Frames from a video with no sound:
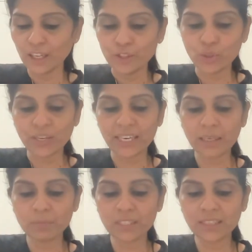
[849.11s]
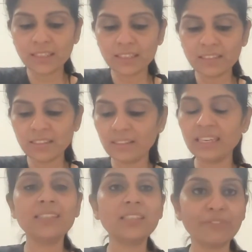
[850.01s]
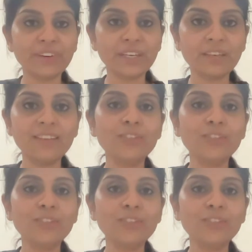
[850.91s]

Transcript: So heme synthesis gets affected.